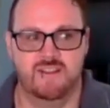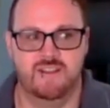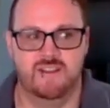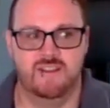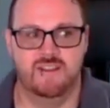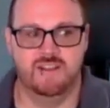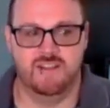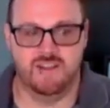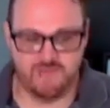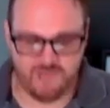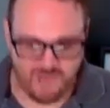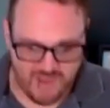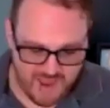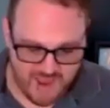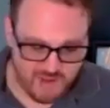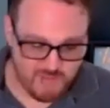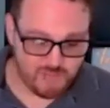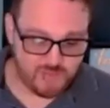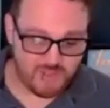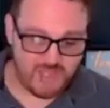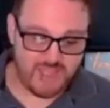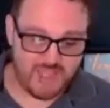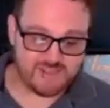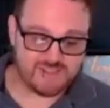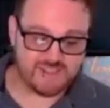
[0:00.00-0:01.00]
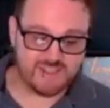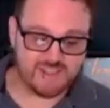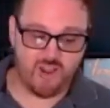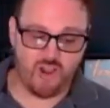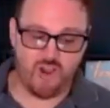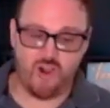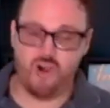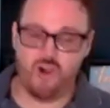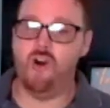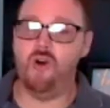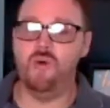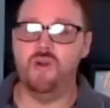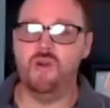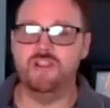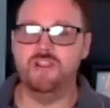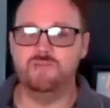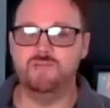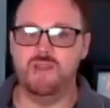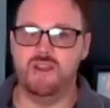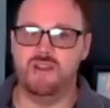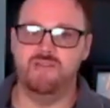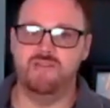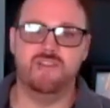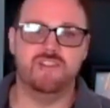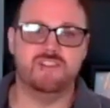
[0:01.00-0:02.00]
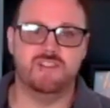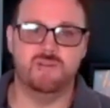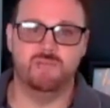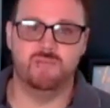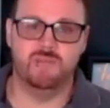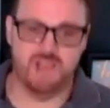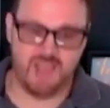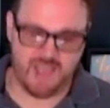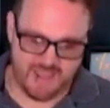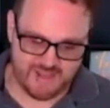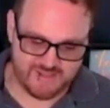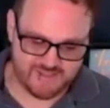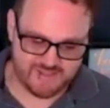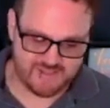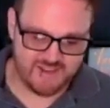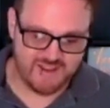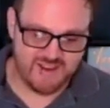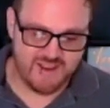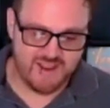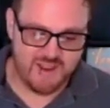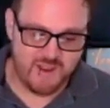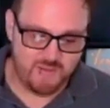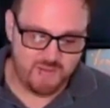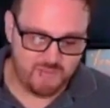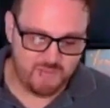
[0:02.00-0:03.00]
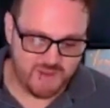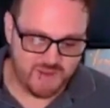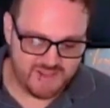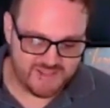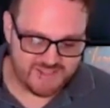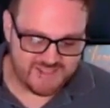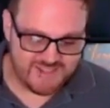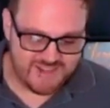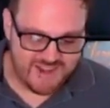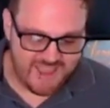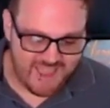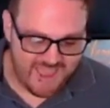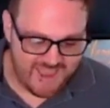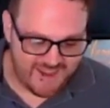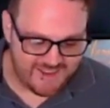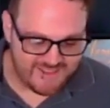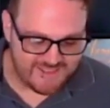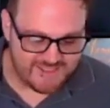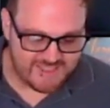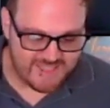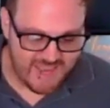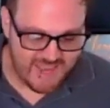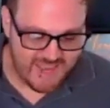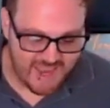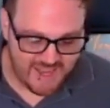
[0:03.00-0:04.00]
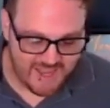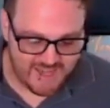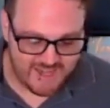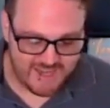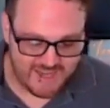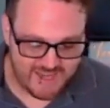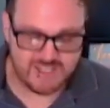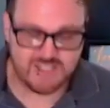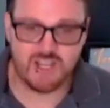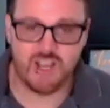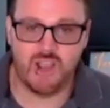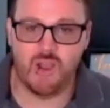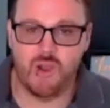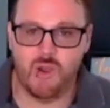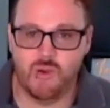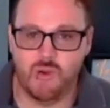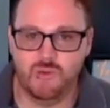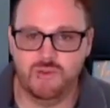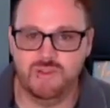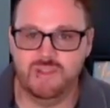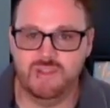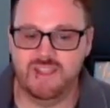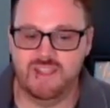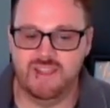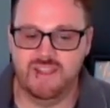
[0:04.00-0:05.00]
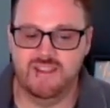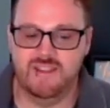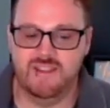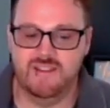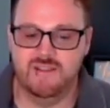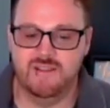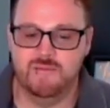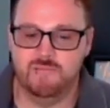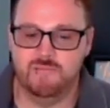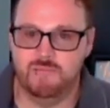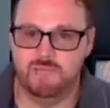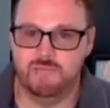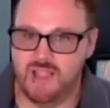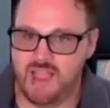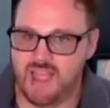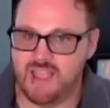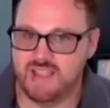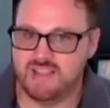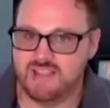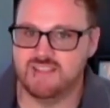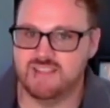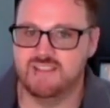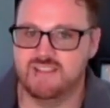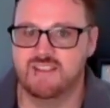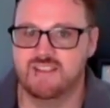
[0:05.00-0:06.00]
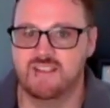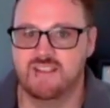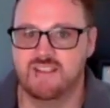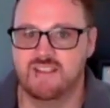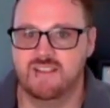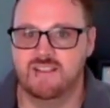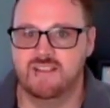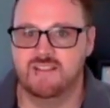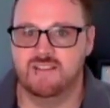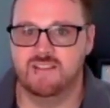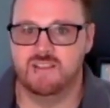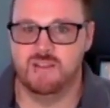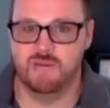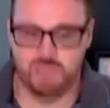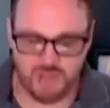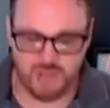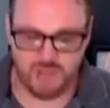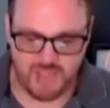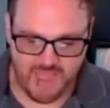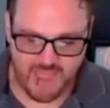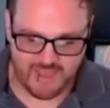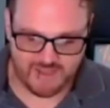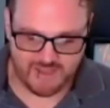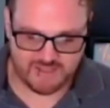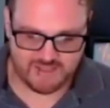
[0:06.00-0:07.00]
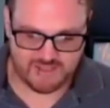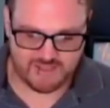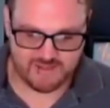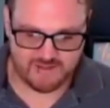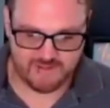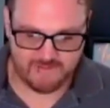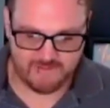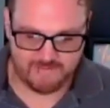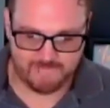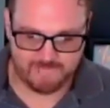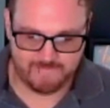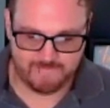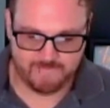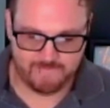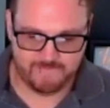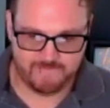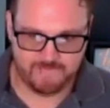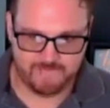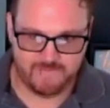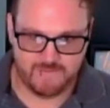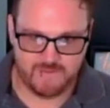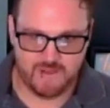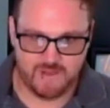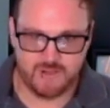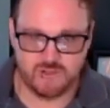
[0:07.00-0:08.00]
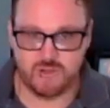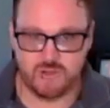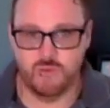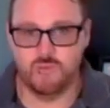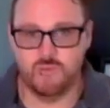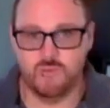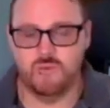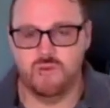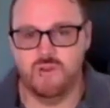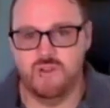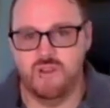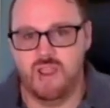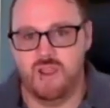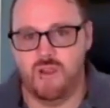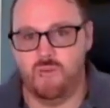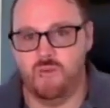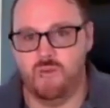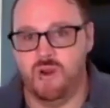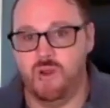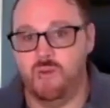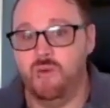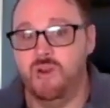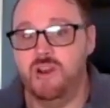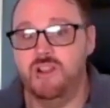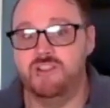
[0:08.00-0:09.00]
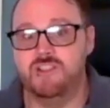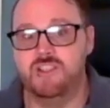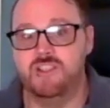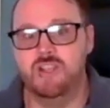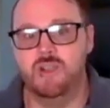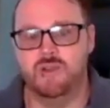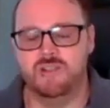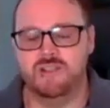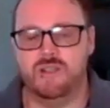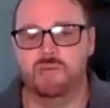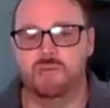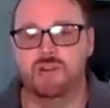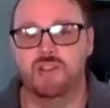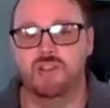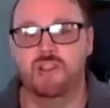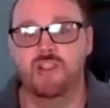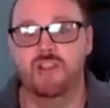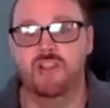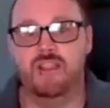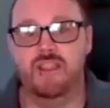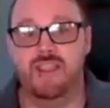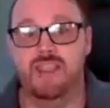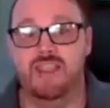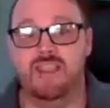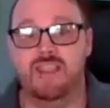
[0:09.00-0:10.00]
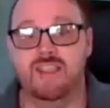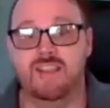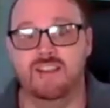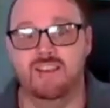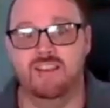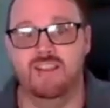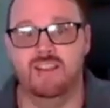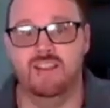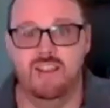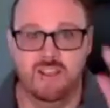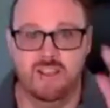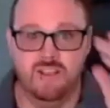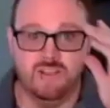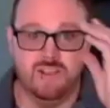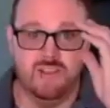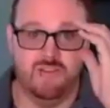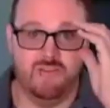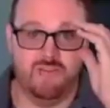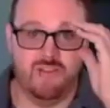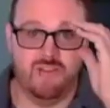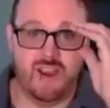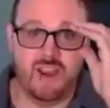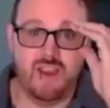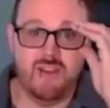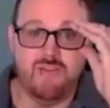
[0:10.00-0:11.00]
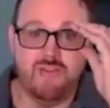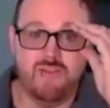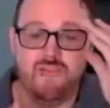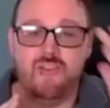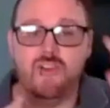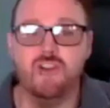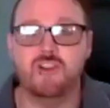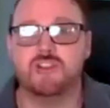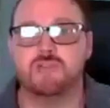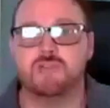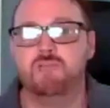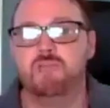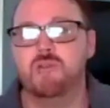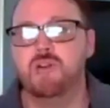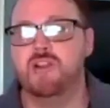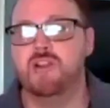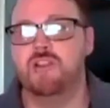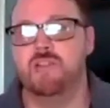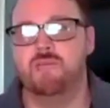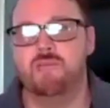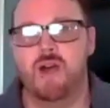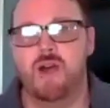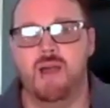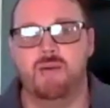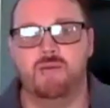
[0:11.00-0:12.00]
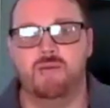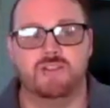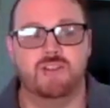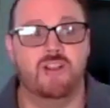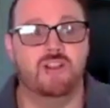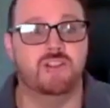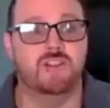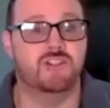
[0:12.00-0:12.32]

Divine blessing always benefits the blessed, but is not intended to only bless the blessed. So what I want to do is I want to look into the very first book of the Bible. It's called